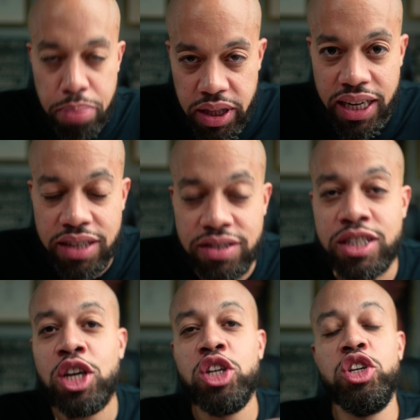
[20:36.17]
please
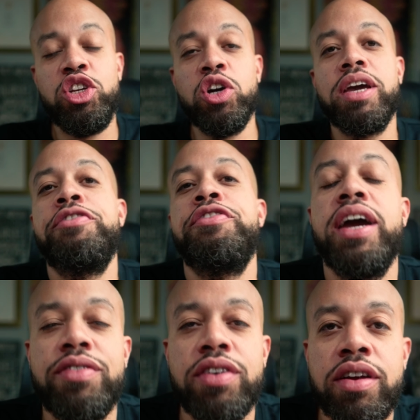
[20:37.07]
do me a
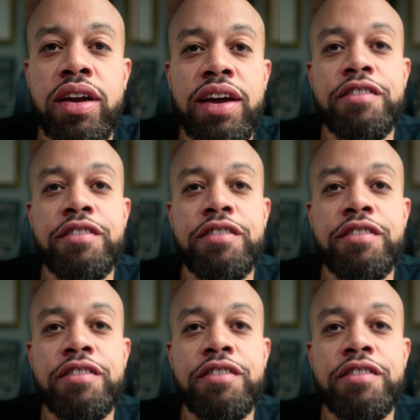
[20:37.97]
favor.